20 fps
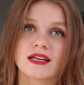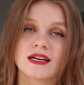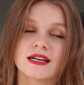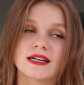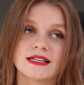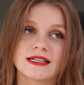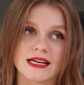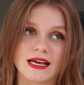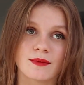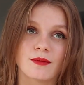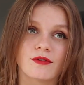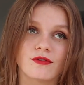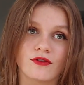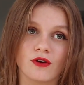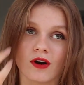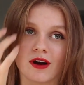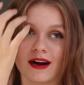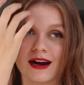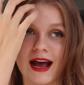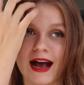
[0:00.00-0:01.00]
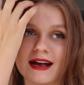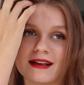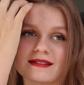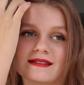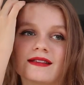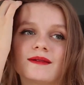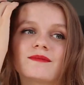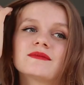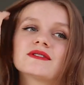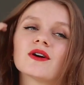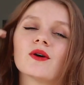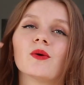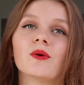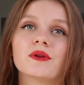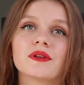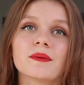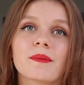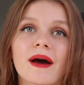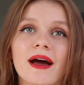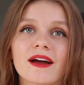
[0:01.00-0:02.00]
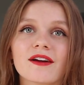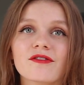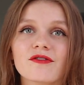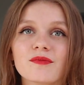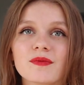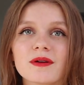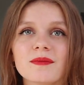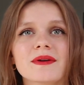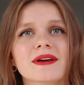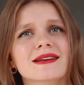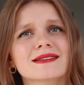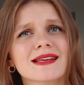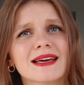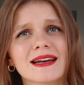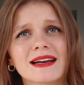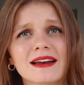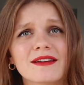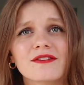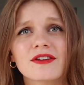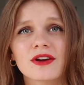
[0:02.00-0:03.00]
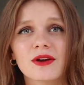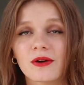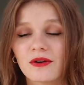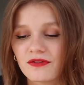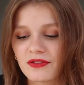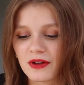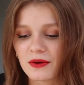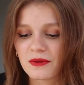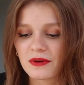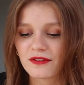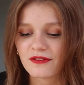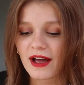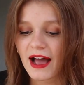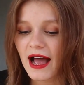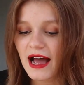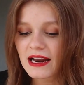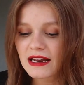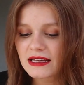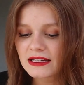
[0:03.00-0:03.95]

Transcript: the day before and asked them to hold the bag for me because I didn't even know if they would have had